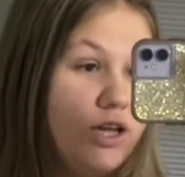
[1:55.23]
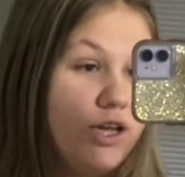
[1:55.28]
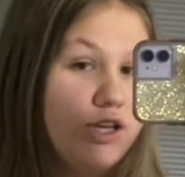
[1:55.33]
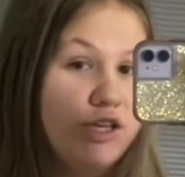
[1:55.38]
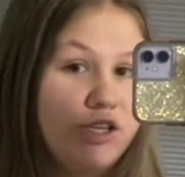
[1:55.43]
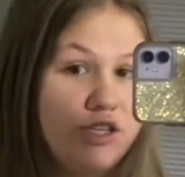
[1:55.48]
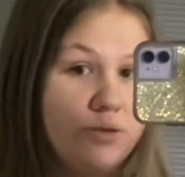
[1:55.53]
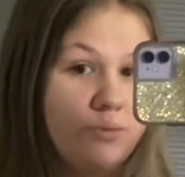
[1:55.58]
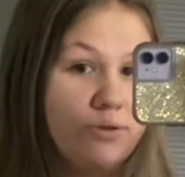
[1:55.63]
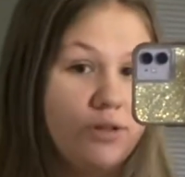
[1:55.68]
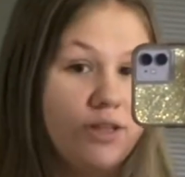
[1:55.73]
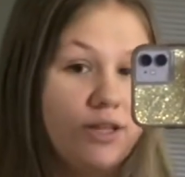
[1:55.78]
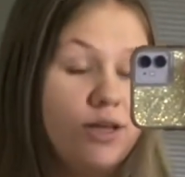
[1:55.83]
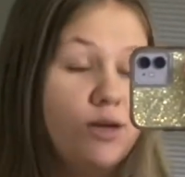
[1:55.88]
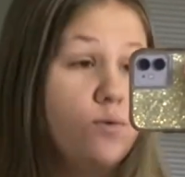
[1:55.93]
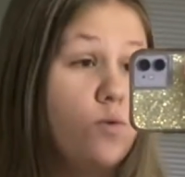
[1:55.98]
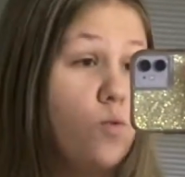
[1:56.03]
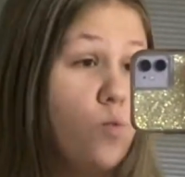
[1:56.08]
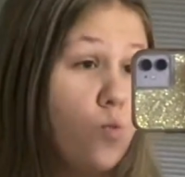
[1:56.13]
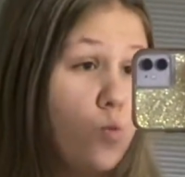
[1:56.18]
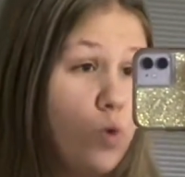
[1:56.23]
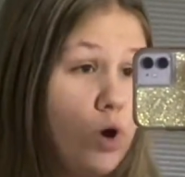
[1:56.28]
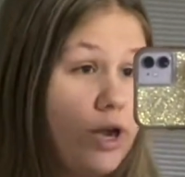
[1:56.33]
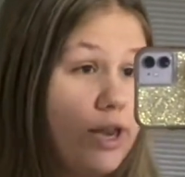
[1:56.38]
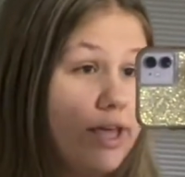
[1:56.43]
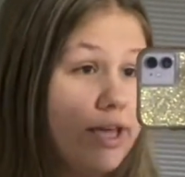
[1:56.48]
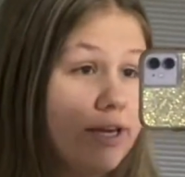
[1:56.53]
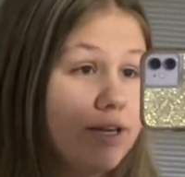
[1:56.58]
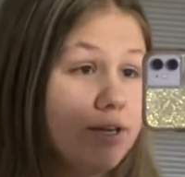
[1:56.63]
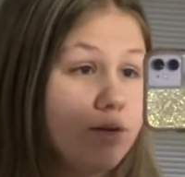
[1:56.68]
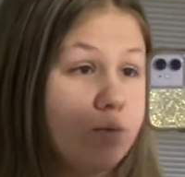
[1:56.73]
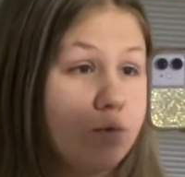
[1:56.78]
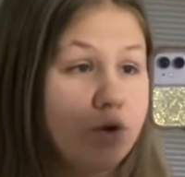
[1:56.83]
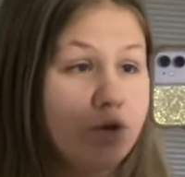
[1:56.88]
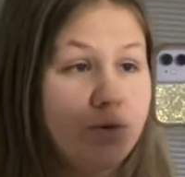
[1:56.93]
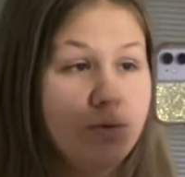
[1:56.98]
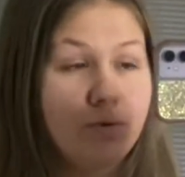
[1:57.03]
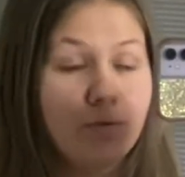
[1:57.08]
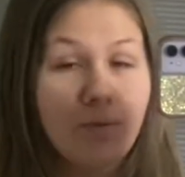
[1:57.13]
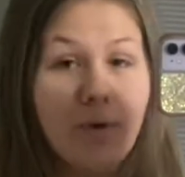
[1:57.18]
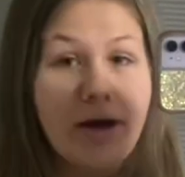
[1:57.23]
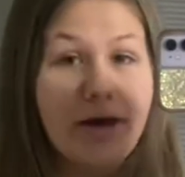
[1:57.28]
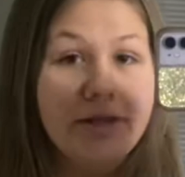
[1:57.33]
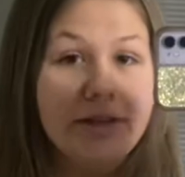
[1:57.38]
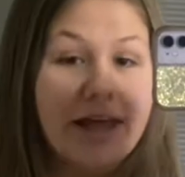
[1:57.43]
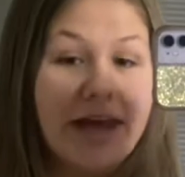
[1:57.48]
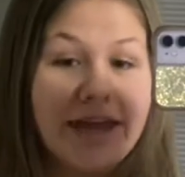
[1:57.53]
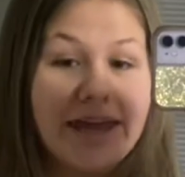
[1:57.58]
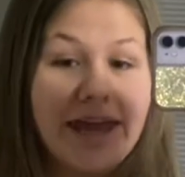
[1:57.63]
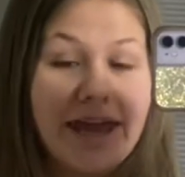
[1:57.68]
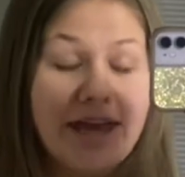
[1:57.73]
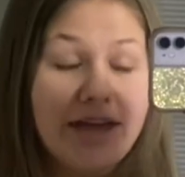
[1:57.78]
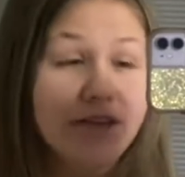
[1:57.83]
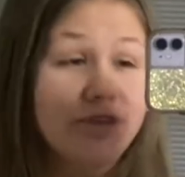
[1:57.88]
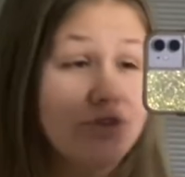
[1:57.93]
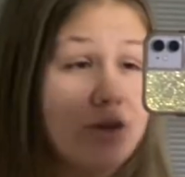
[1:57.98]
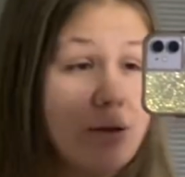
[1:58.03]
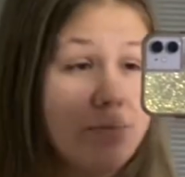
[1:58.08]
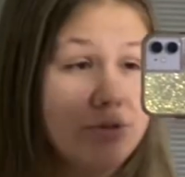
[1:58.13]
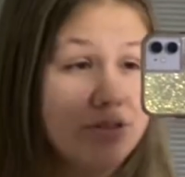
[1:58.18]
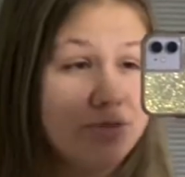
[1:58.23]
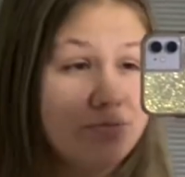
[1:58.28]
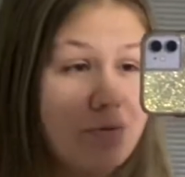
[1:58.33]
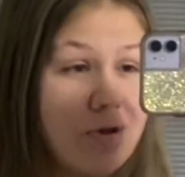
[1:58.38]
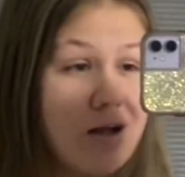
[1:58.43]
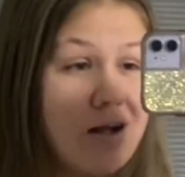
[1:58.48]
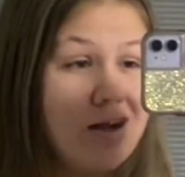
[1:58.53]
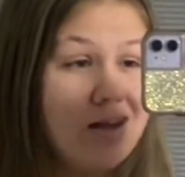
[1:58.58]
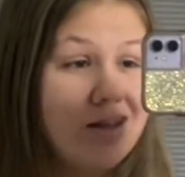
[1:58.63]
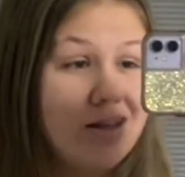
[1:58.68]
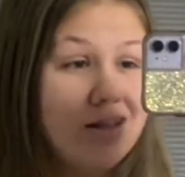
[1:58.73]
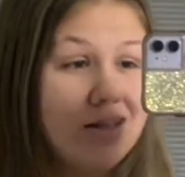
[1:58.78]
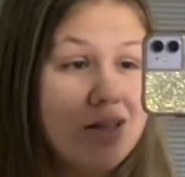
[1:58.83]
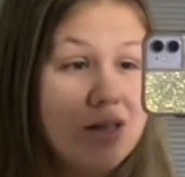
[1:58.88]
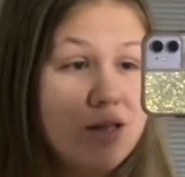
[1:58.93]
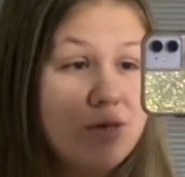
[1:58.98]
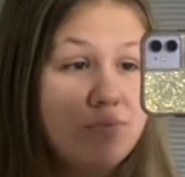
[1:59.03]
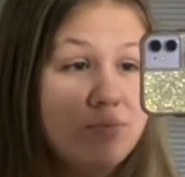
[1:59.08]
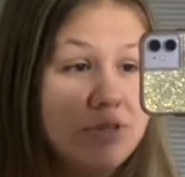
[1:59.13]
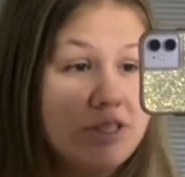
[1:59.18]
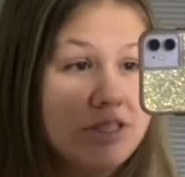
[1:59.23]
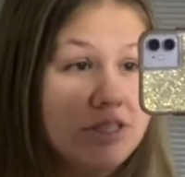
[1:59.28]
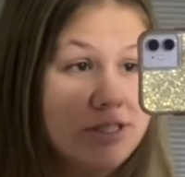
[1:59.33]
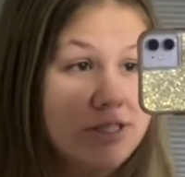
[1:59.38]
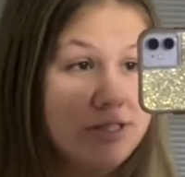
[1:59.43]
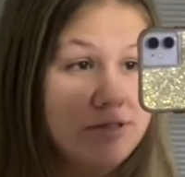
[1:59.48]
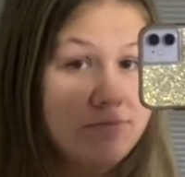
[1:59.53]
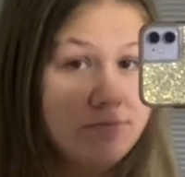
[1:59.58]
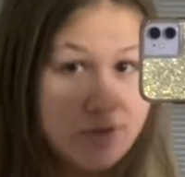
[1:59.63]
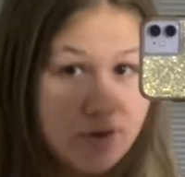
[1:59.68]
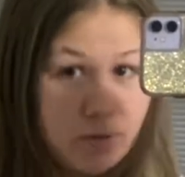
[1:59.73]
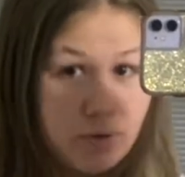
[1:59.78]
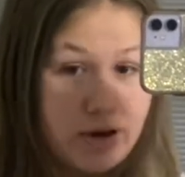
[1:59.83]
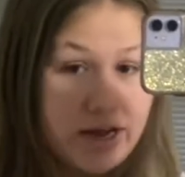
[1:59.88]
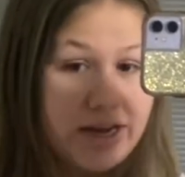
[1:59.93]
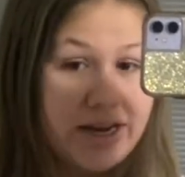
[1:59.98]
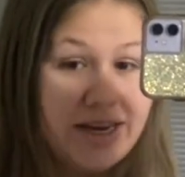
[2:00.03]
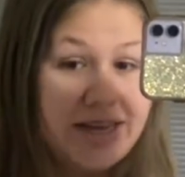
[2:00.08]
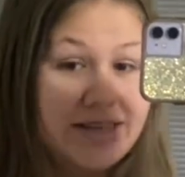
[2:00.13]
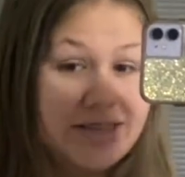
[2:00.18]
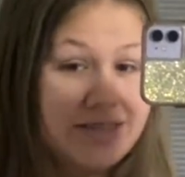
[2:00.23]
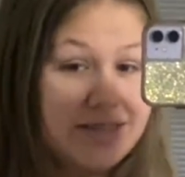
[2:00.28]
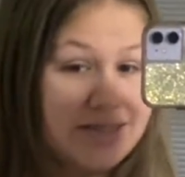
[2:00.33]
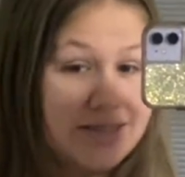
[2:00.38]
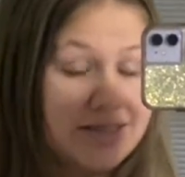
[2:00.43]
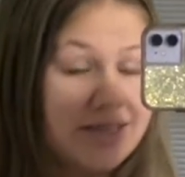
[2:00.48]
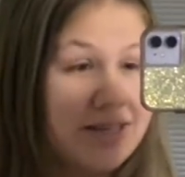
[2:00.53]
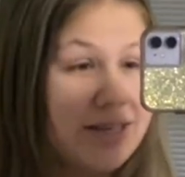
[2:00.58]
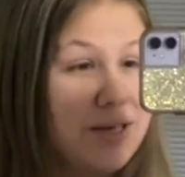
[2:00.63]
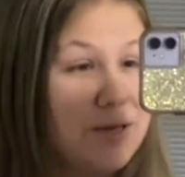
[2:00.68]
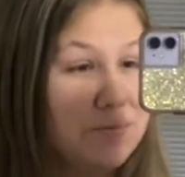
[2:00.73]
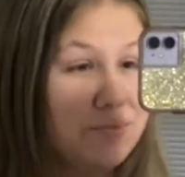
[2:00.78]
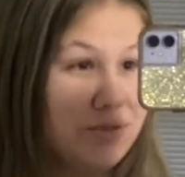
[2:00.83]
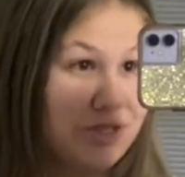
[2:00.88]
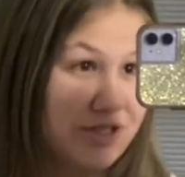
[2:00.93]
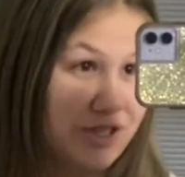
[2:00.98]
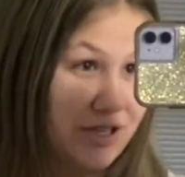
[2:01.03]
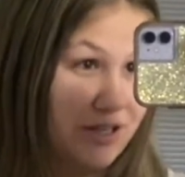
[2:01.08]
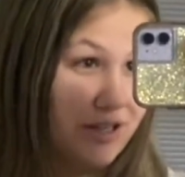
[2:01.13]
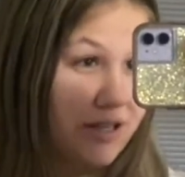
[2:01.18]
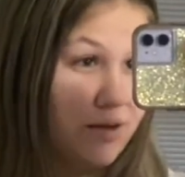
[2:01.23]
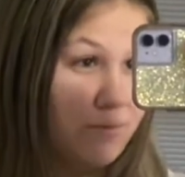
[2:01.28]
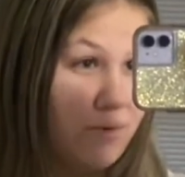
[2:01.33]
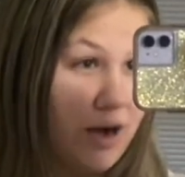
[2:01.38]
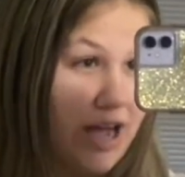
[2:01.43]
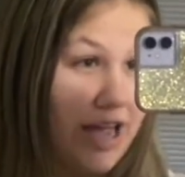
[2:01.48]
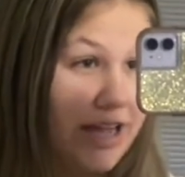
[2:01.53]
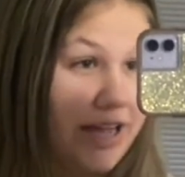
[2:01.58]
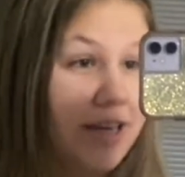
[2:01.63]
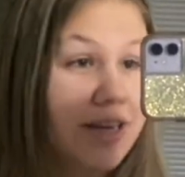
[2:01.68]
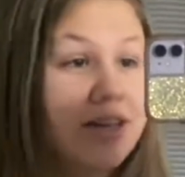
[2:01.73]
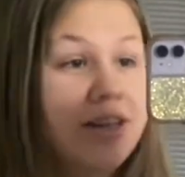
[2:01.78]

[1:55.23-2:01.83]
Typically wouldn't, or you would wear like a strapless bra because of the way it is, and particularly white.